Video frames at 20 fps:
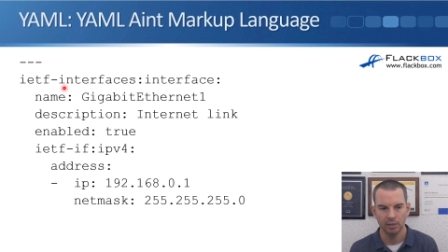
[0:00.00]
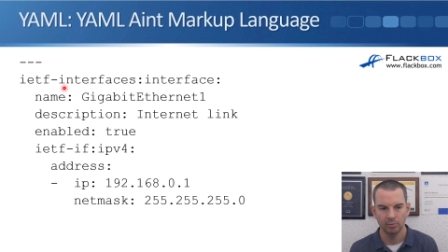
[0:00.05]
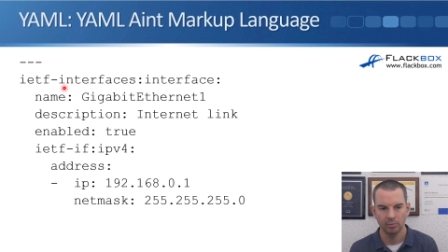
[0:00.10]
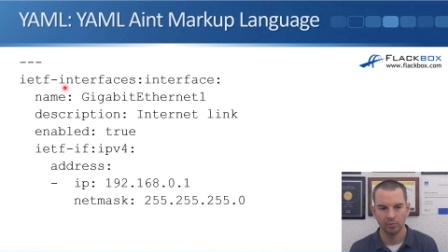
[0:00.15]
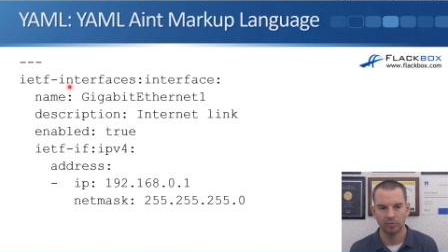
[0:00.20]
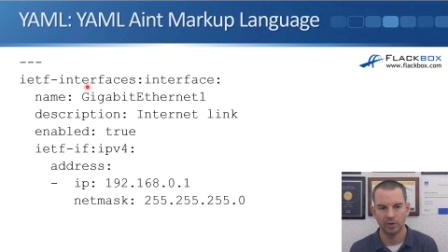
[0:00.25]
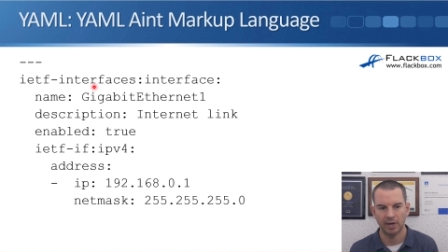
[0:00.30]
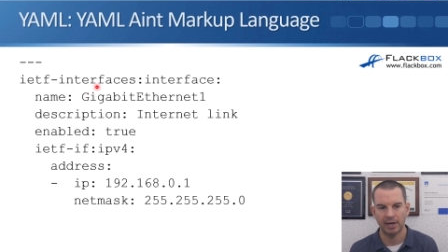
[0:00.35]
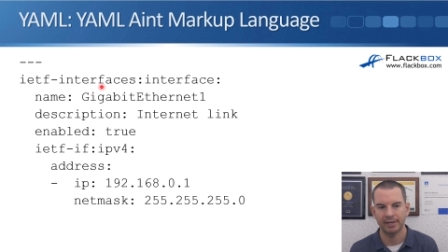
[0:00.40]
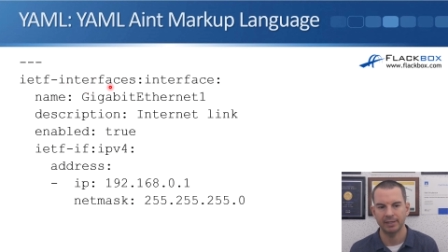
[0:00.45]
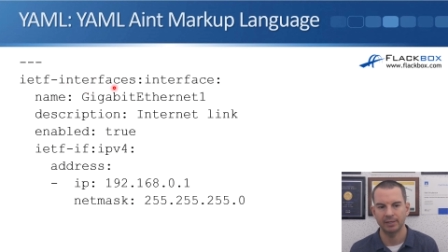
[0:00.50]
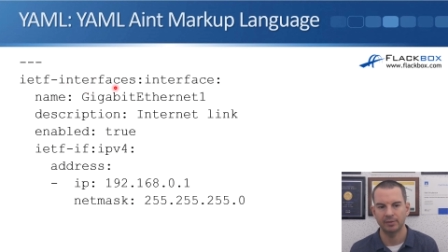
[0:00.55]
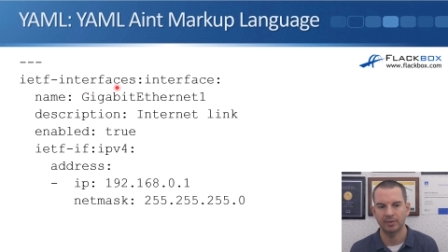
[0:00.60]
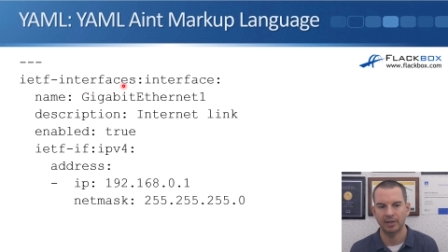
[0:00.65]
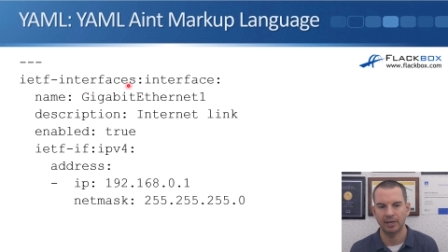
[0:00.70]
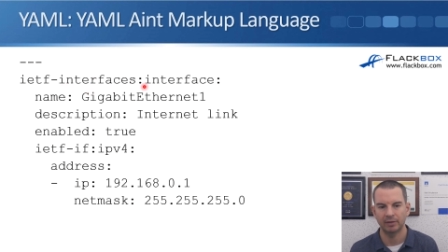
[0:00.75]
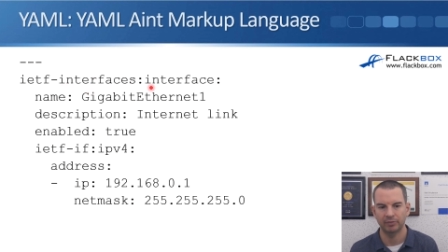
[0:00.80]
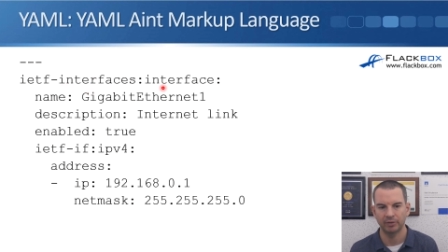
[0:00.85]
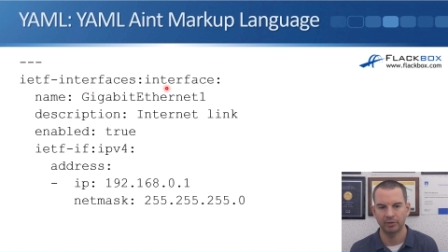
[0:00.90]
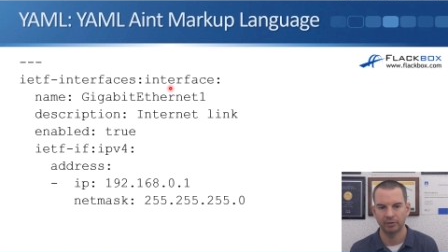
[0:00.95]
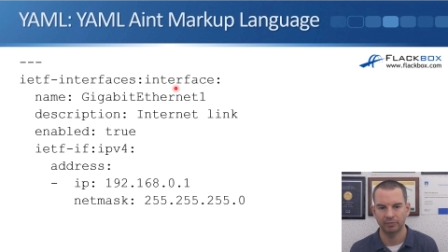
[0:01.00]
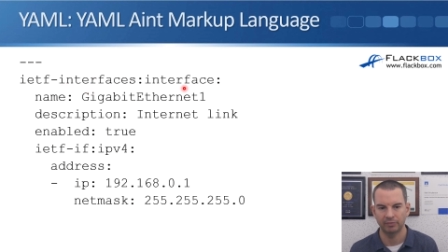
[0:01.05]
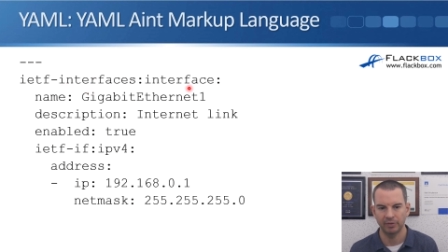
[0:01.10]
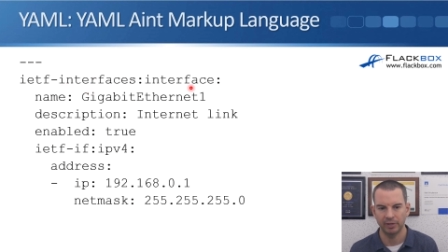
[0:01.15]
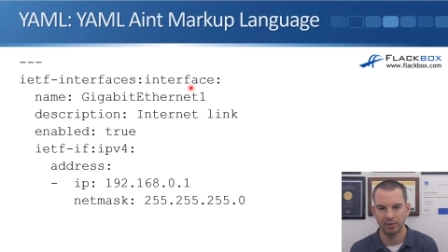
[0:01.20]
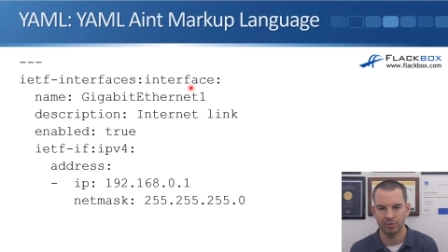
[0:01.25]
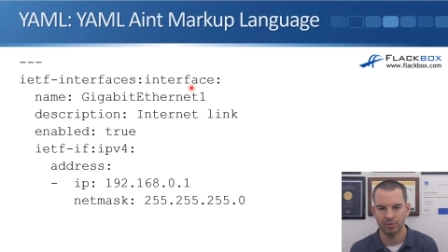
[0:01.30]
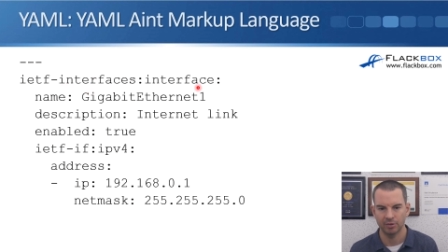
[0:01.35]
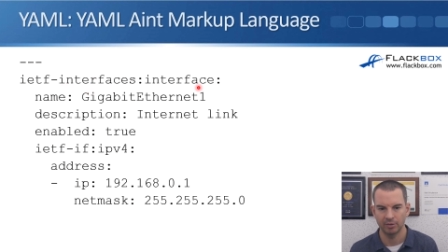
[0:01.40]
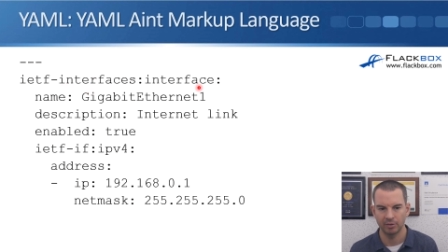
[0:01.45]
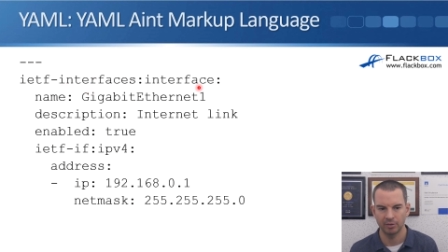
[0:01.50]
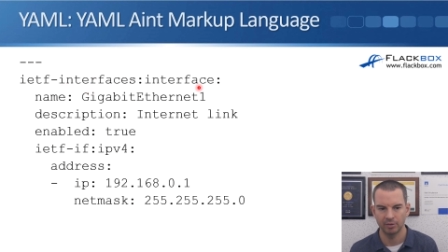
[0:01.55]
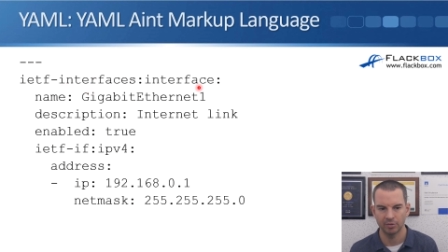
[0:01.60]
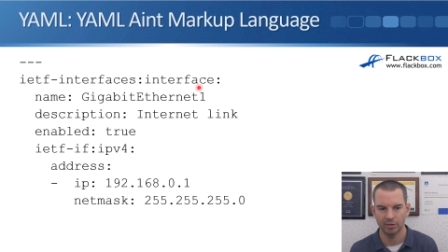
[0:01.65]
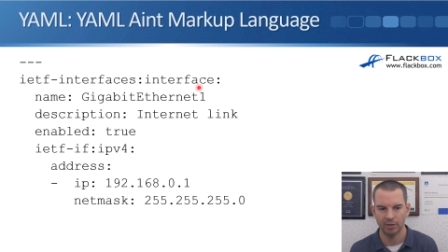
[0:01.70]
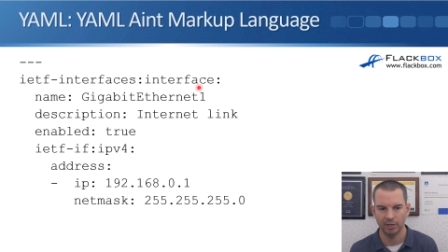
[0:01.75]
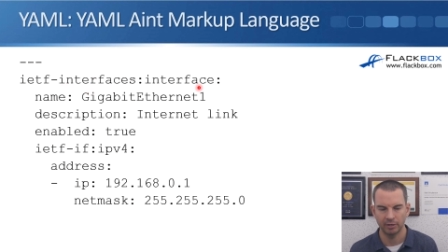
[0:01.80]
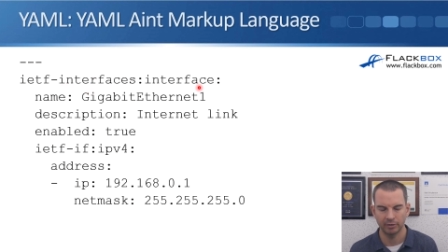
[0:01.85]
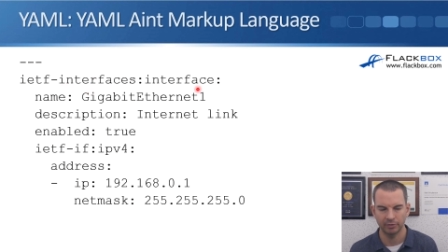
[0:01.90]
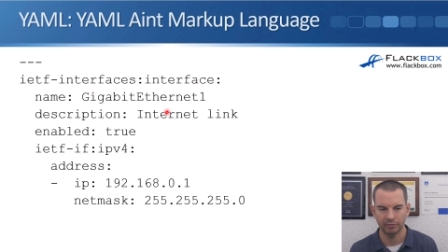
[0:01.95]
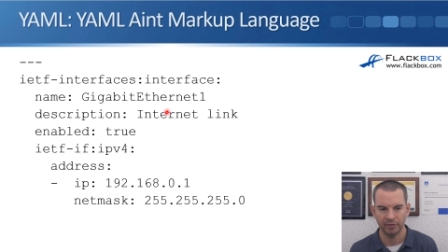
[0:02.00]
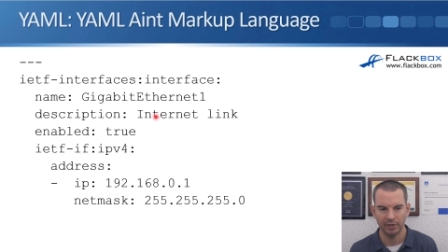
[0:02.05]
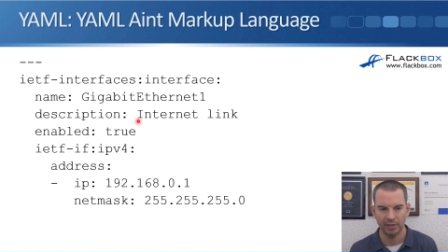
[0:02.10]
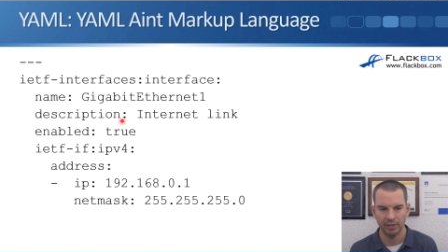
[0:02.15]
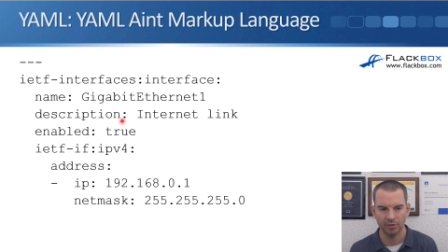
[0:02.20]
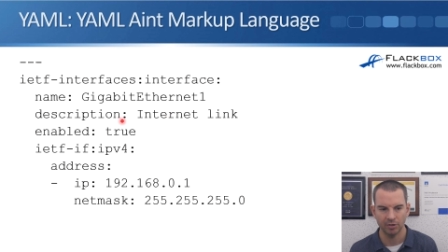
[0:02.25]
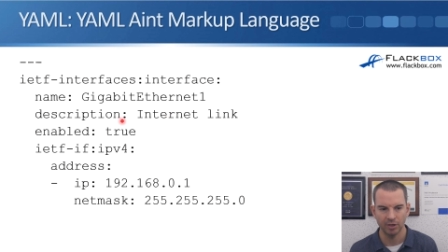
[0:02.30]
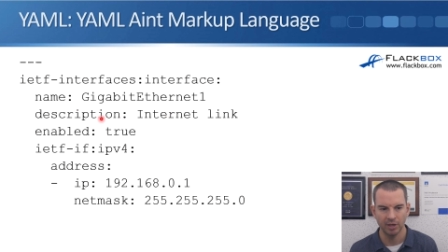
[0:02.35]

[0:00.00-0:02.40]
We've got IETF interfaces interface,